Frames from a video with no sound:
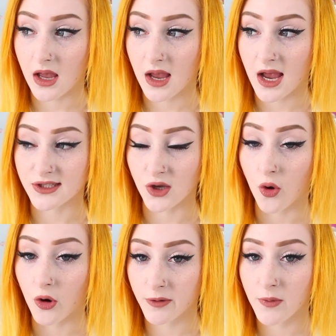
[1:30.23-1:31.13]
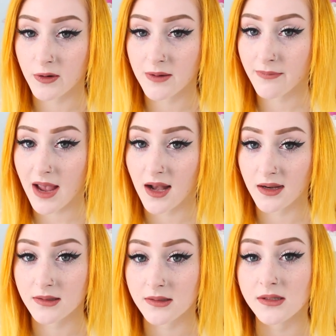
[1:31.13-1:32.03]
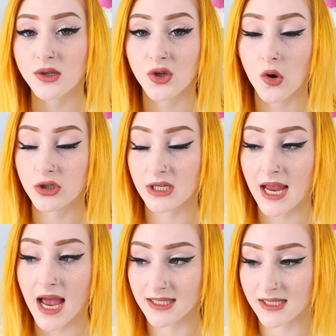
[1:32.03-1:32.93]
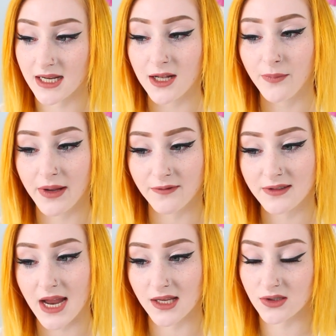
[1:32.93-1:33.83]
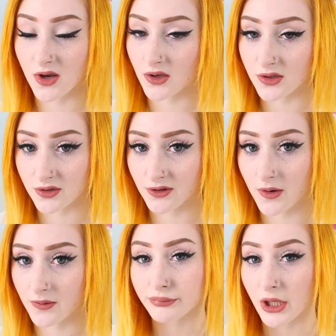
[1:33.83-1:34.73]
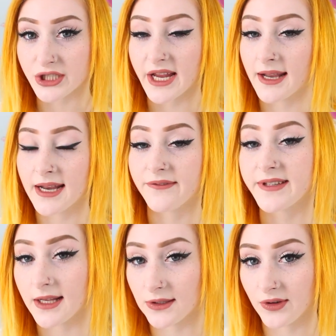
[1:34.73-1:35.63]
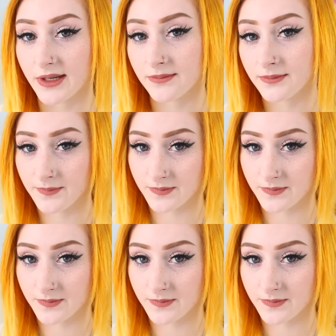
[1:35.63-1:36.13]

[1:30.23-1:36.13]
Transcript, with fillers: has a hormone imbalance, so she has a little bit of testosterone she can't have children.